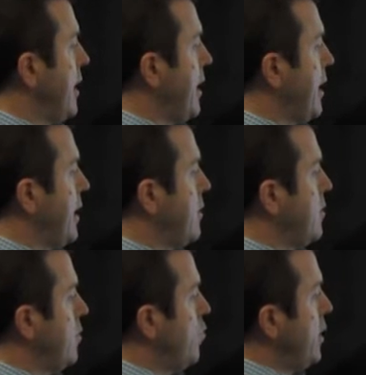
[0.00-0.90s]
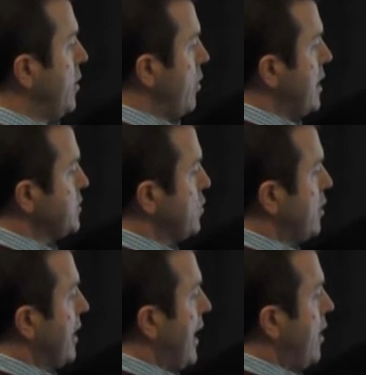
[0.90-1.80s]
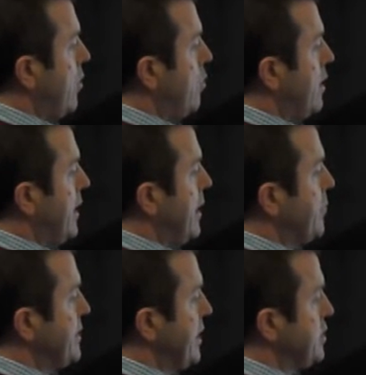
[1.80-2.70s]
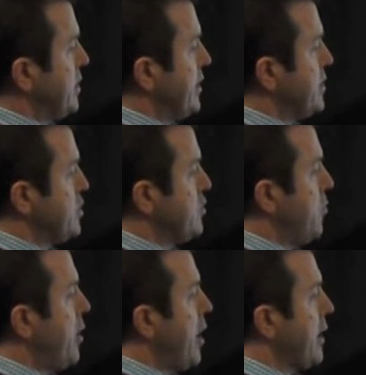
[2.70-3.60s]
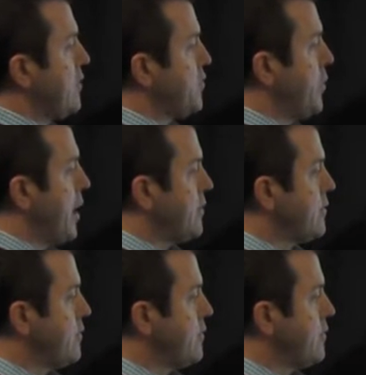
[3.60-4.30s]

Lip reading: And it would also allow potentially additional parking spots.